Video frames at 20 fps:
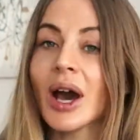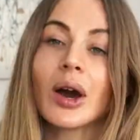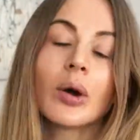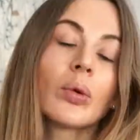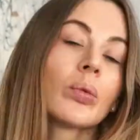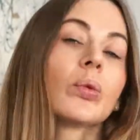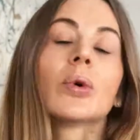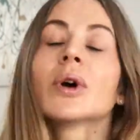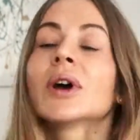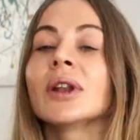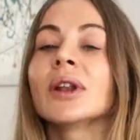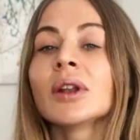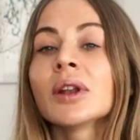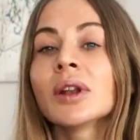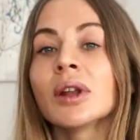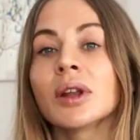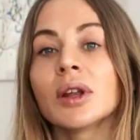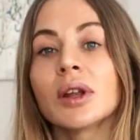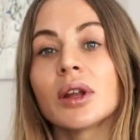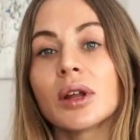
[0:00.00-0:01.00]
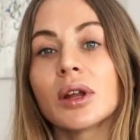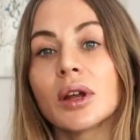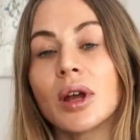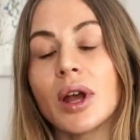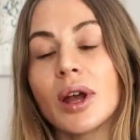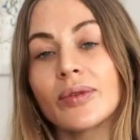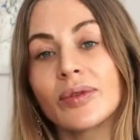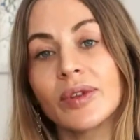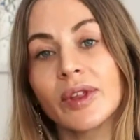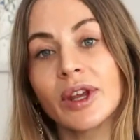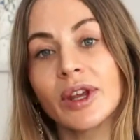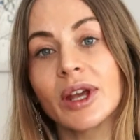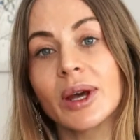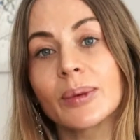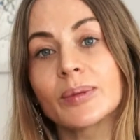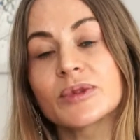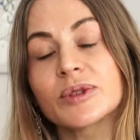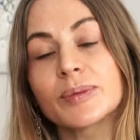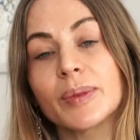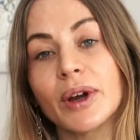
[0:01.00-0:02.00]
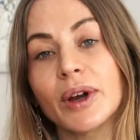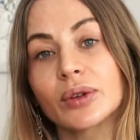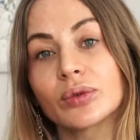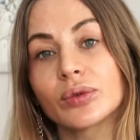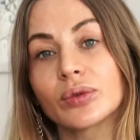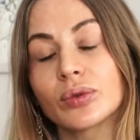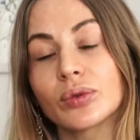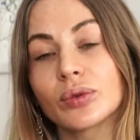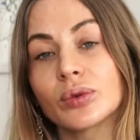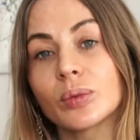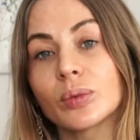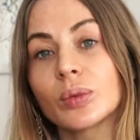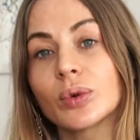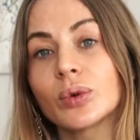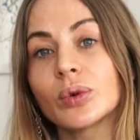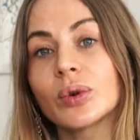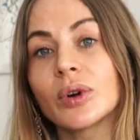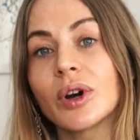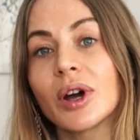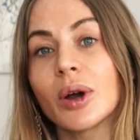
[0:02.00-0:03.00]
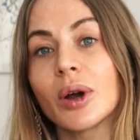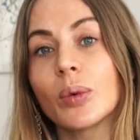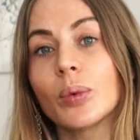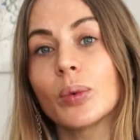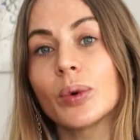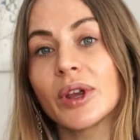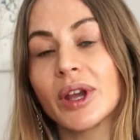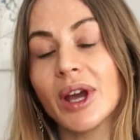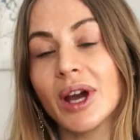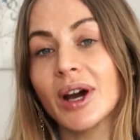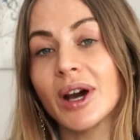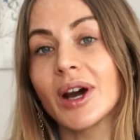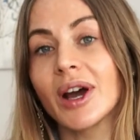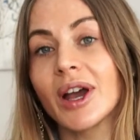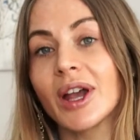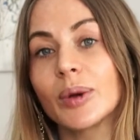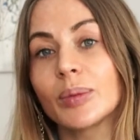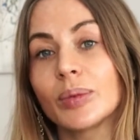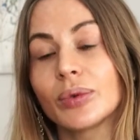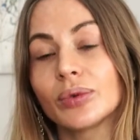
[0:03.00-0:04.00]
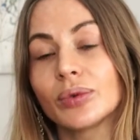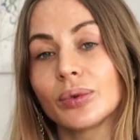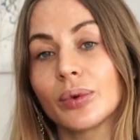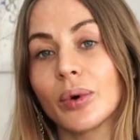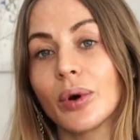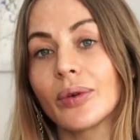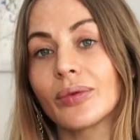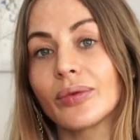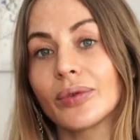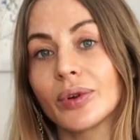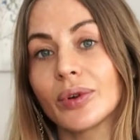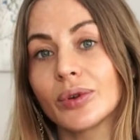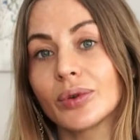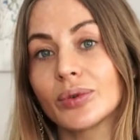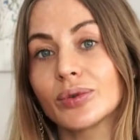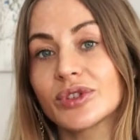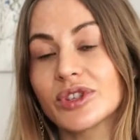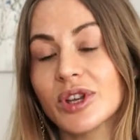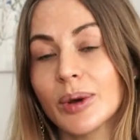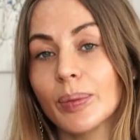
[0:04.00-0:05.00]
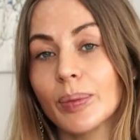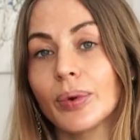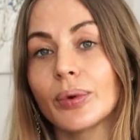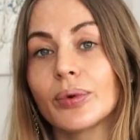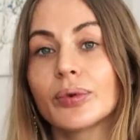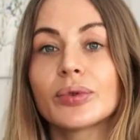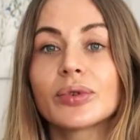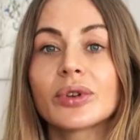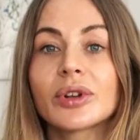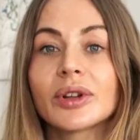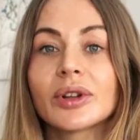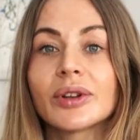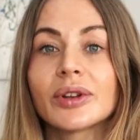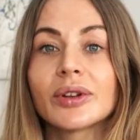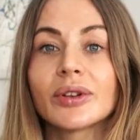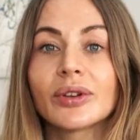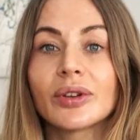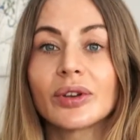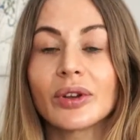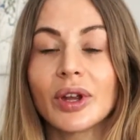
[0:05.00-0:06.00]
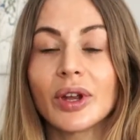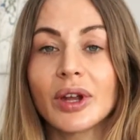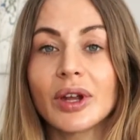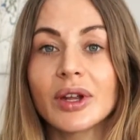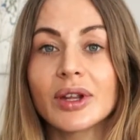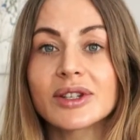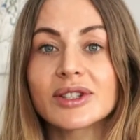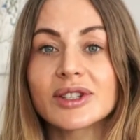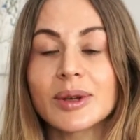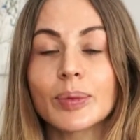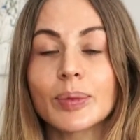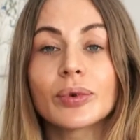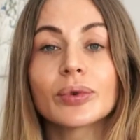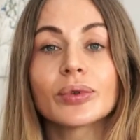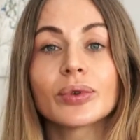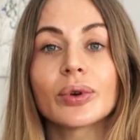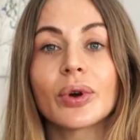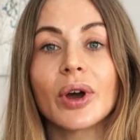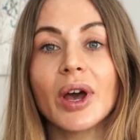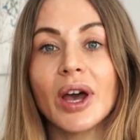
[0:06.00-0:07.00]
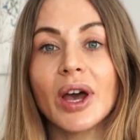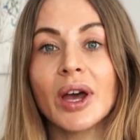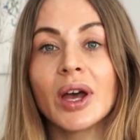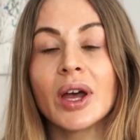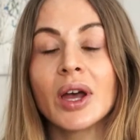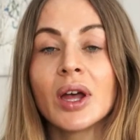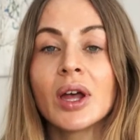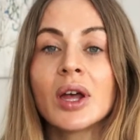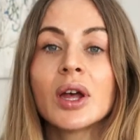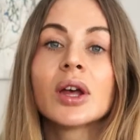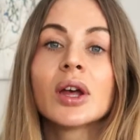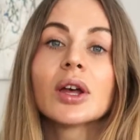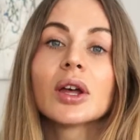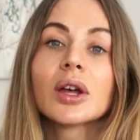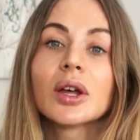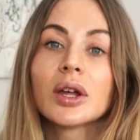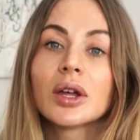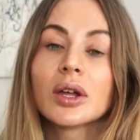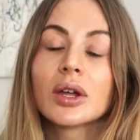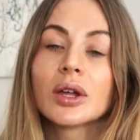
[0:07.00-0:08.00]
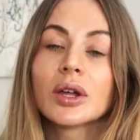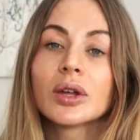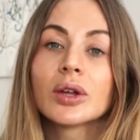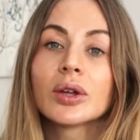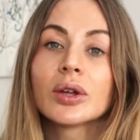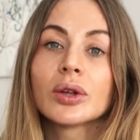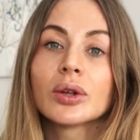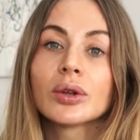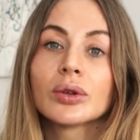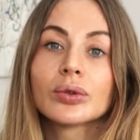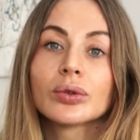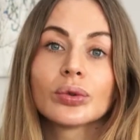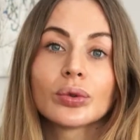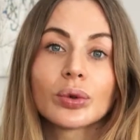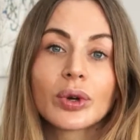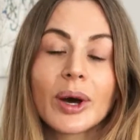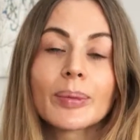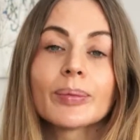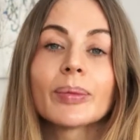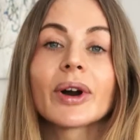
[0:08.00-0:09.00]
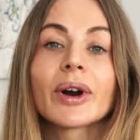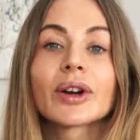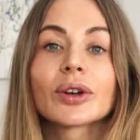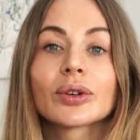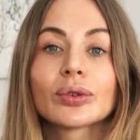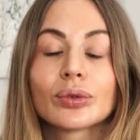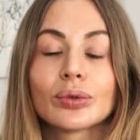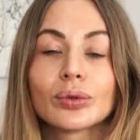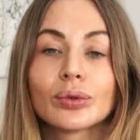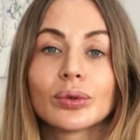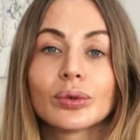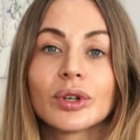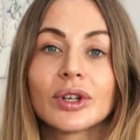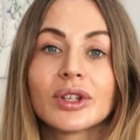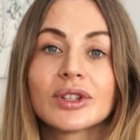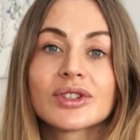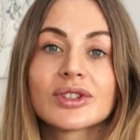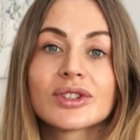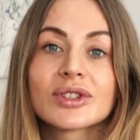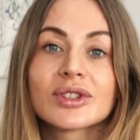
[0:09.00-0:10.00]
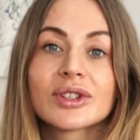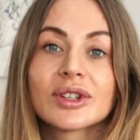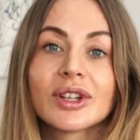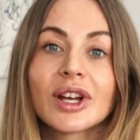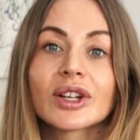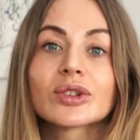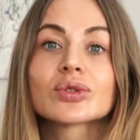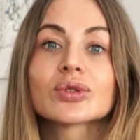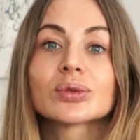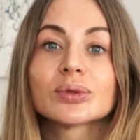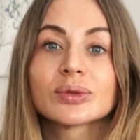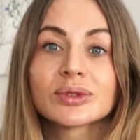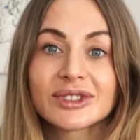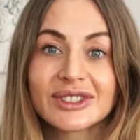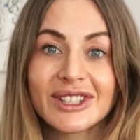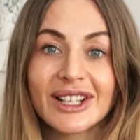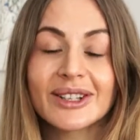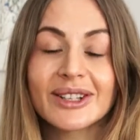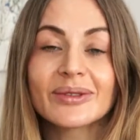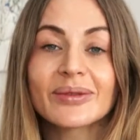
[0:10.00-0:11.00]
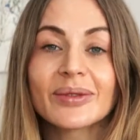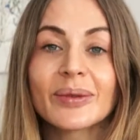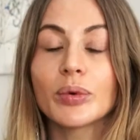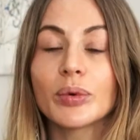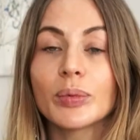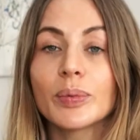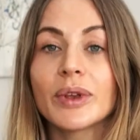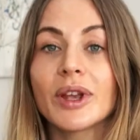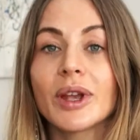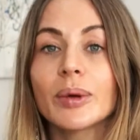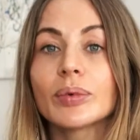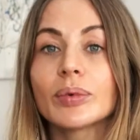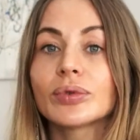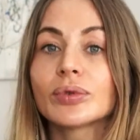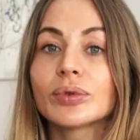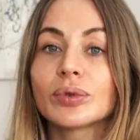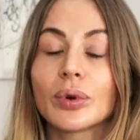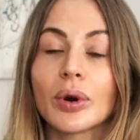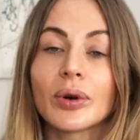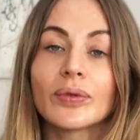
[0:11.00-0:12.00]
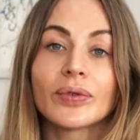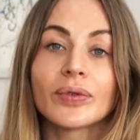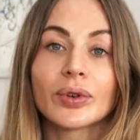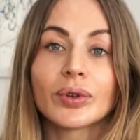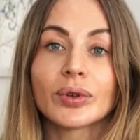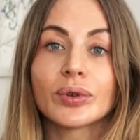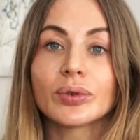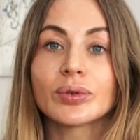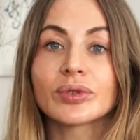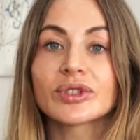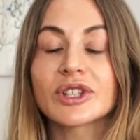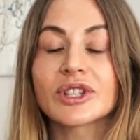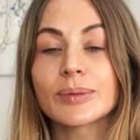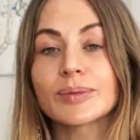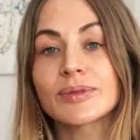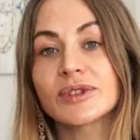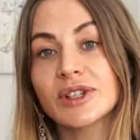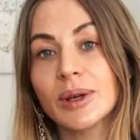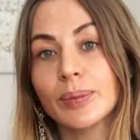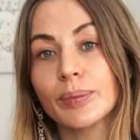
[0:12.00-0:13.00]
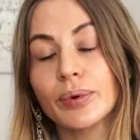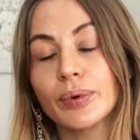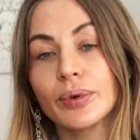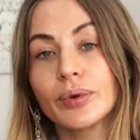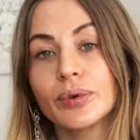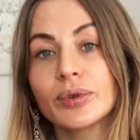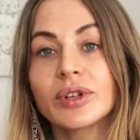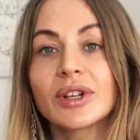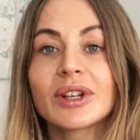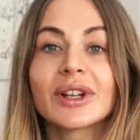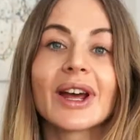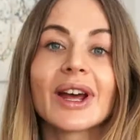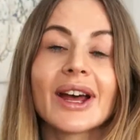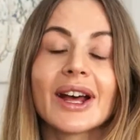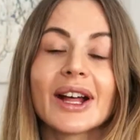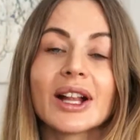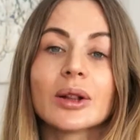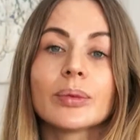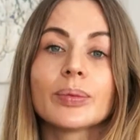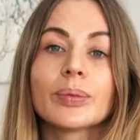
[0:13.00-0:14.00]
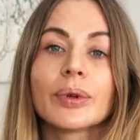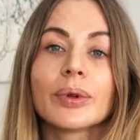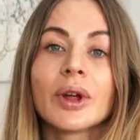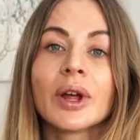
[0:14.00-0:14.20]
When everything comes back to normal, we are able to offer you support and support your hair to come back to its natural self. We'll be able to offer you some support and help